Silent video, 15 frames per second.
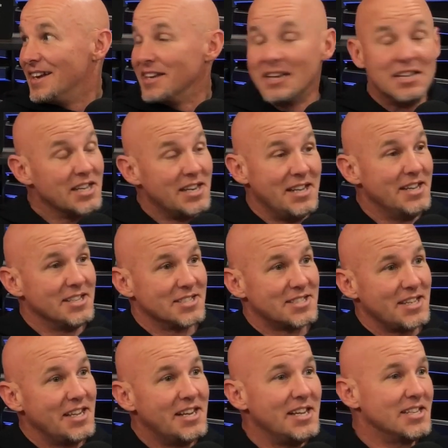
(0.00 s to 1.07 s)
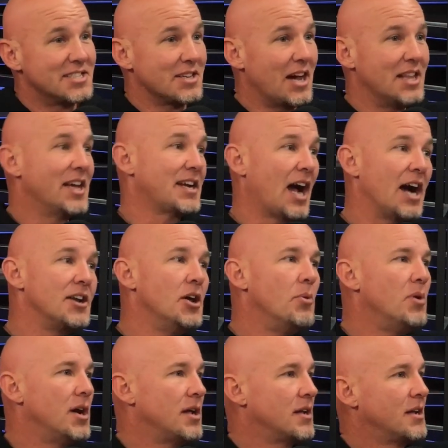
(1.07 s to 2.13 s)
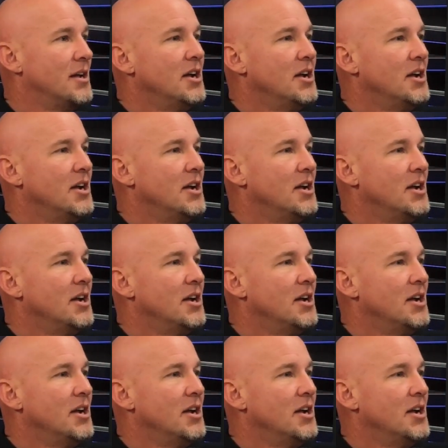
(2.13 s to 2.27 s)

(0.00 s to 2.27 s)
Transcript: test. It, it, is, like, it is. Like I know what.